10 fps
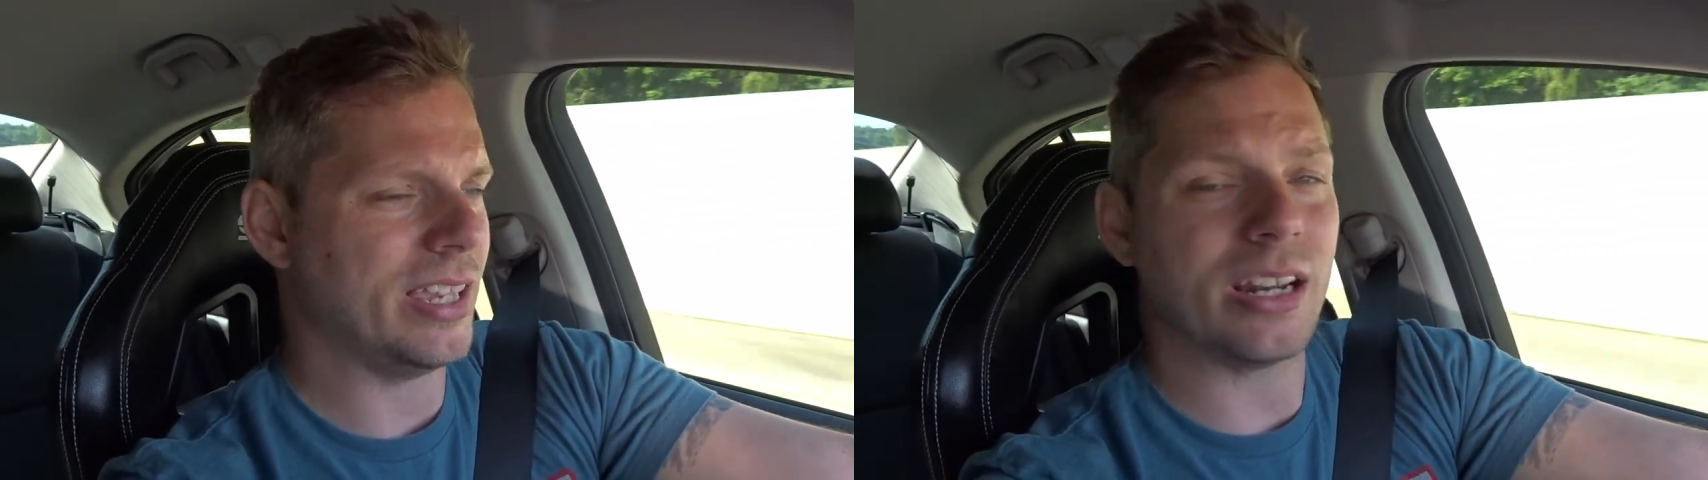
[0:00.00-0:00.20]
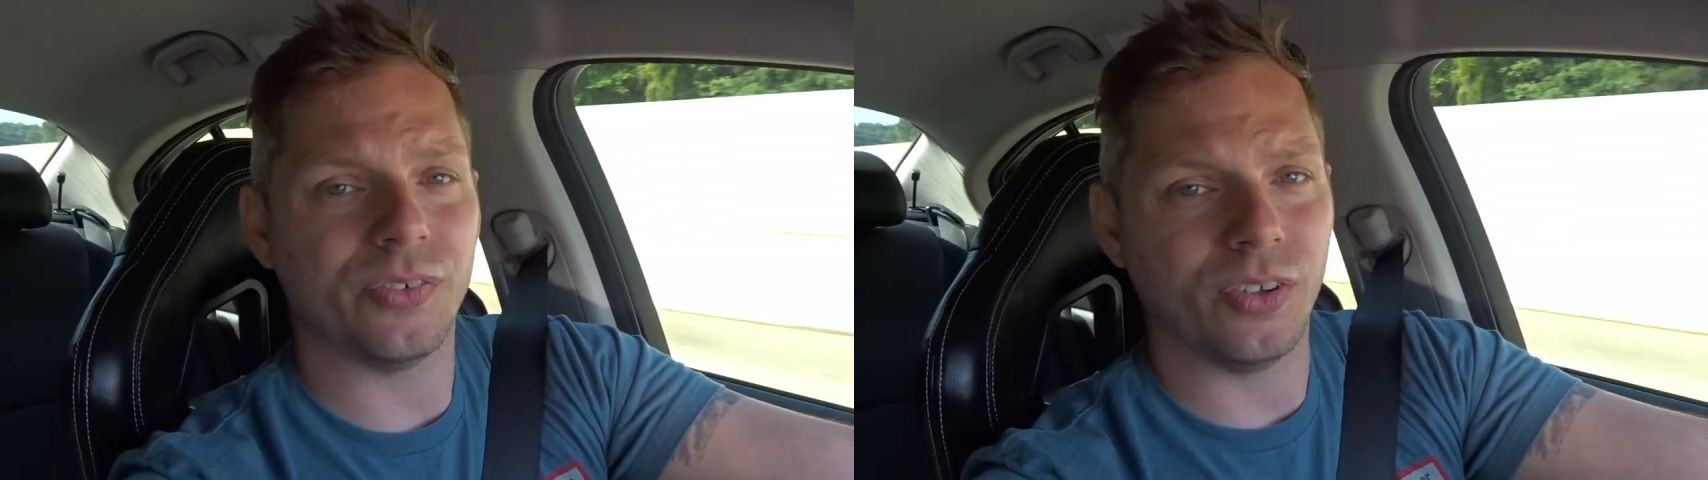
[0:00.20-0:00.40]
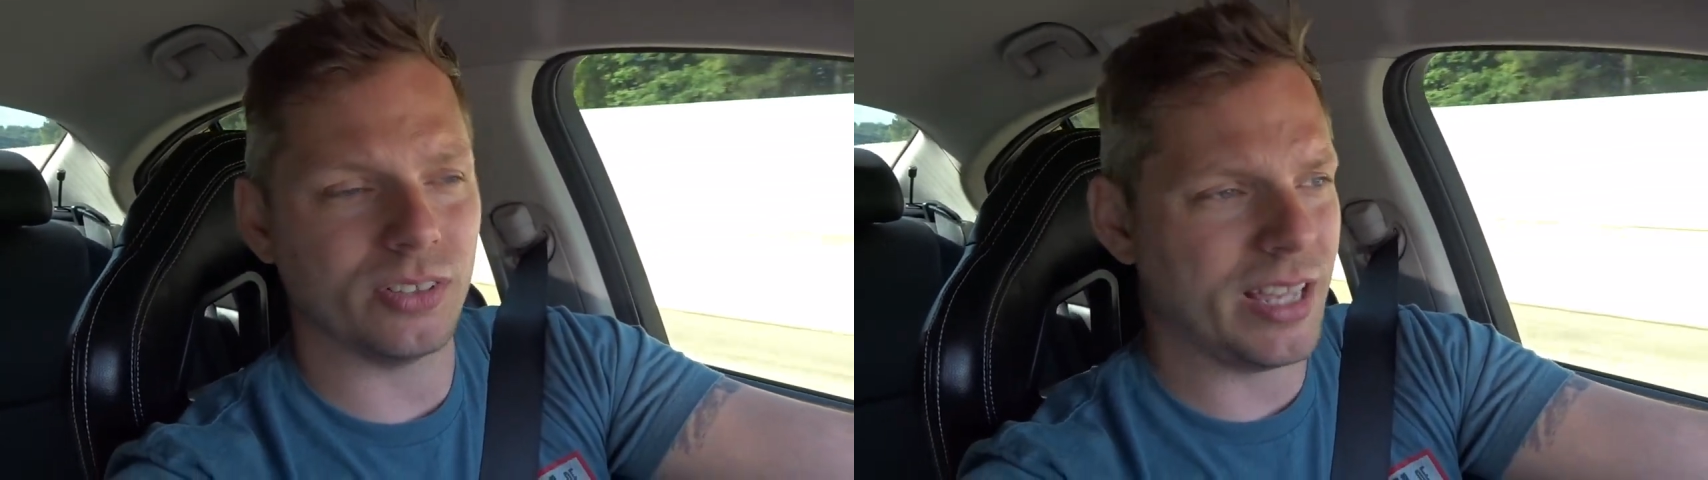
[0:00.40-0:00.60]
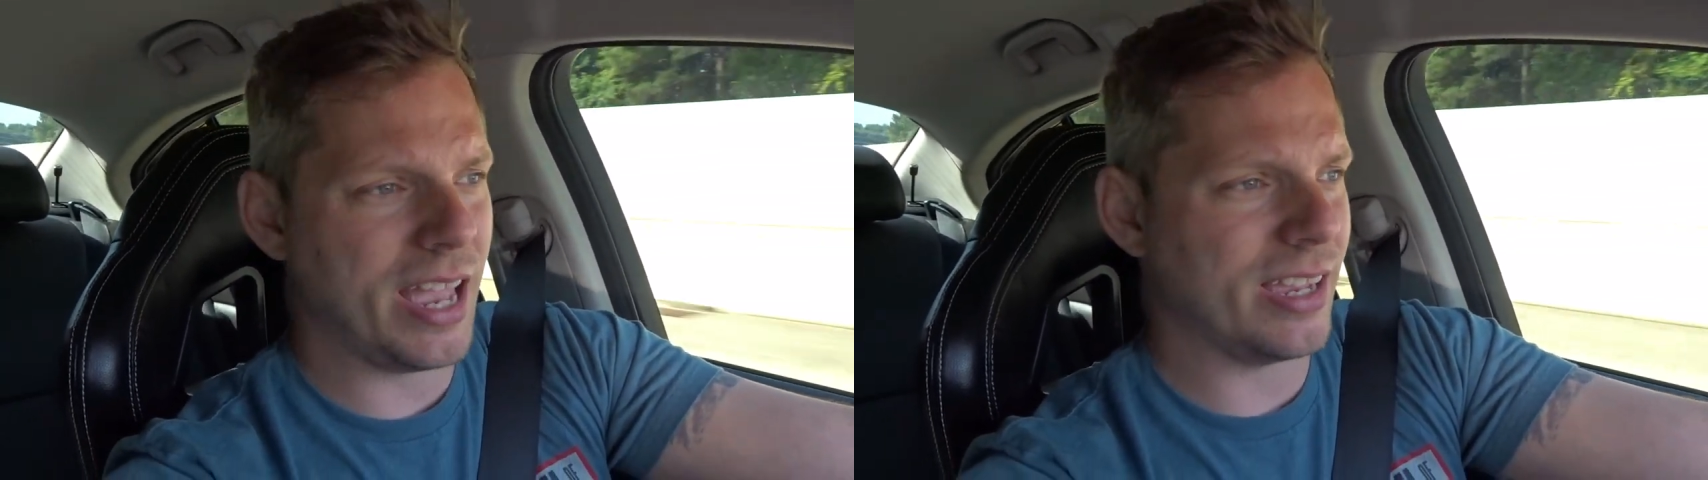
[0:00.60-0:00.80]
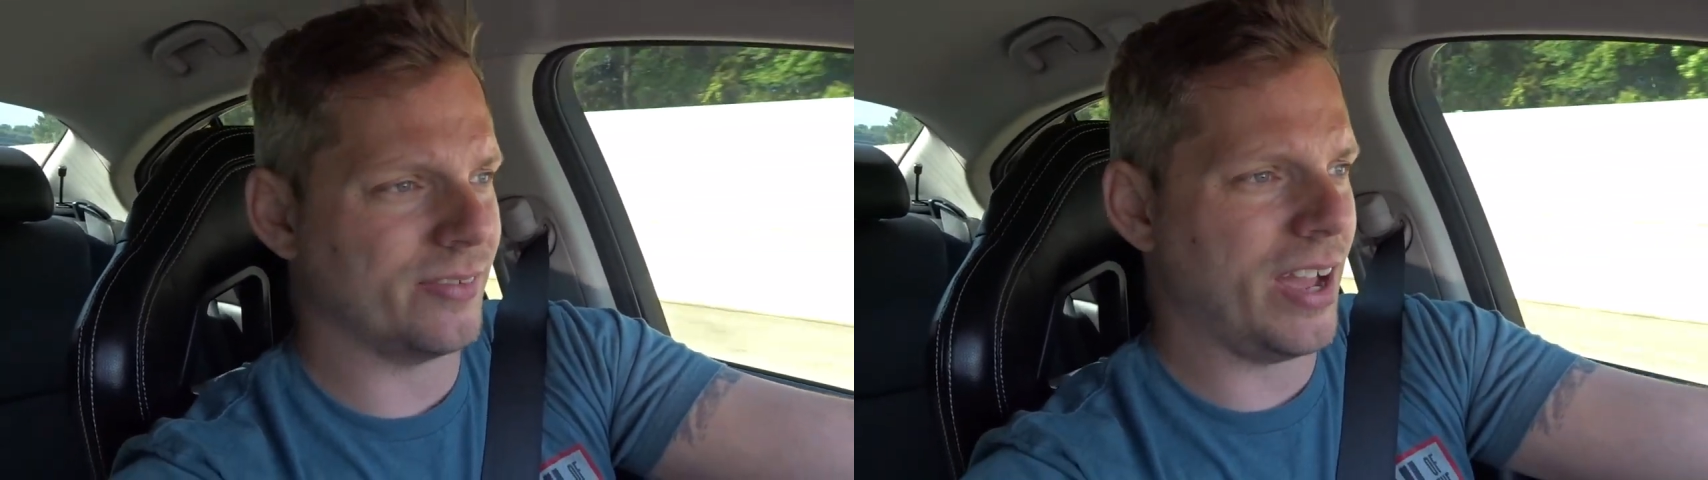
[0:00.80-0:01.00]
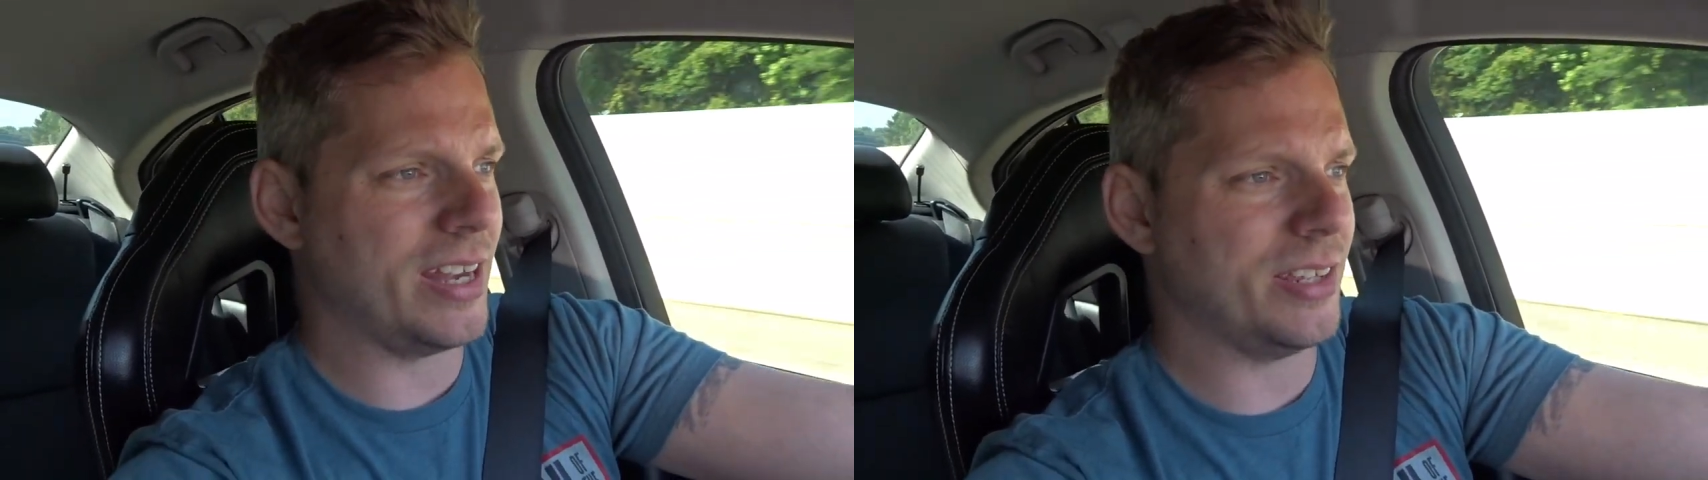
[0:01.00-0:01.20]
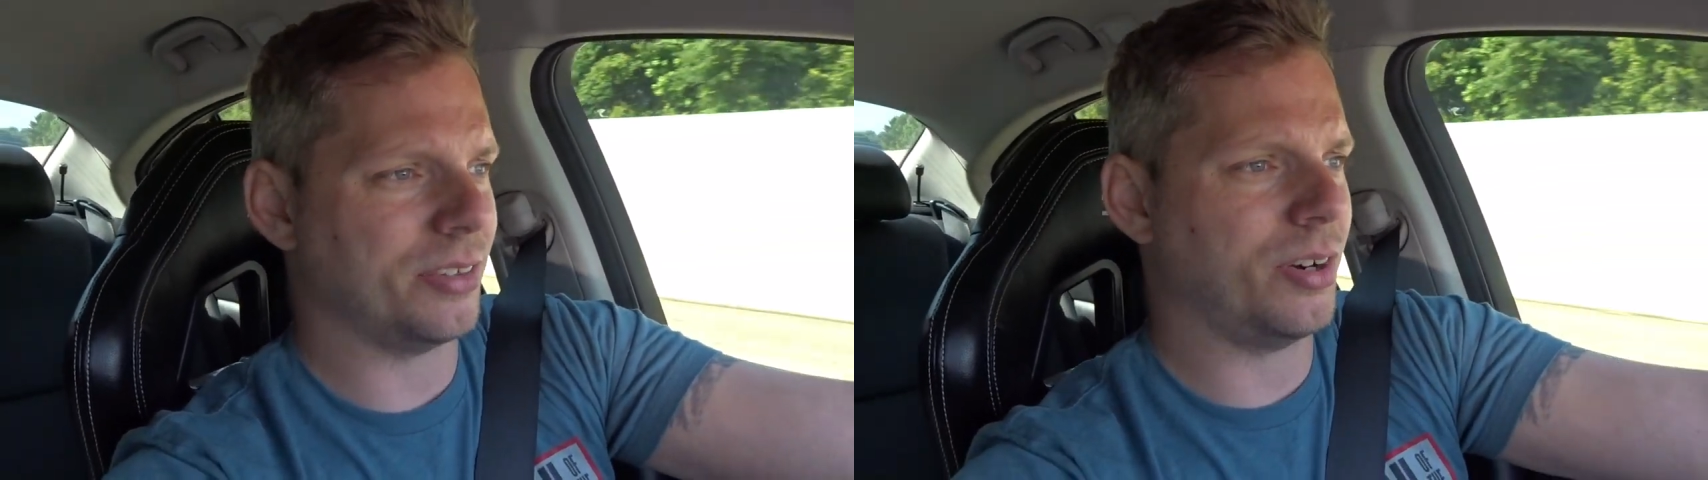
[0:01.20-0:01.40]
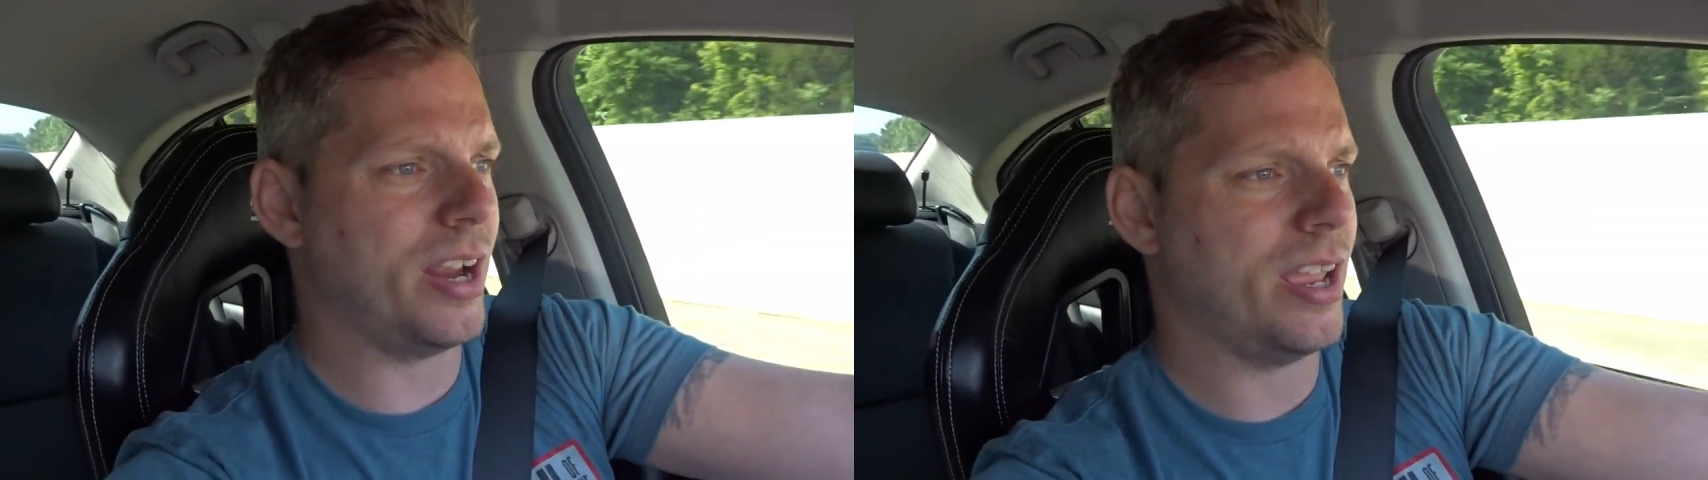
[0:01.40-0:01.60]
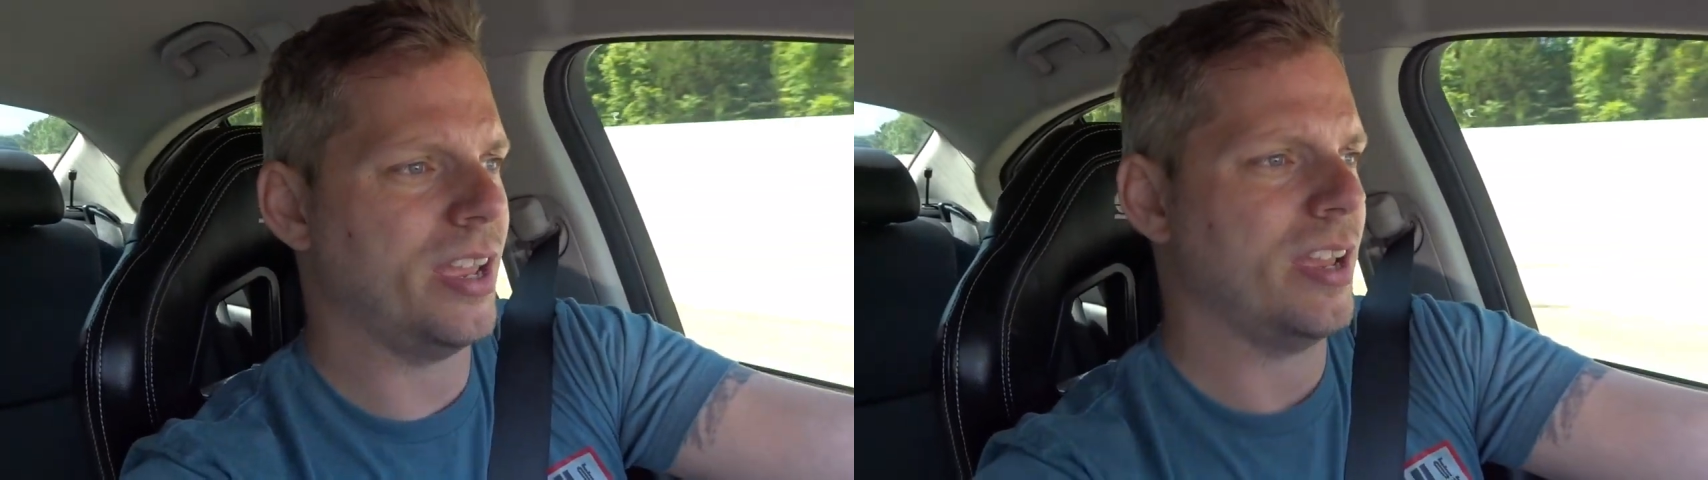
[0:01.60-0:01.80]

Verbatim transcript: get a full tank of ninety-three,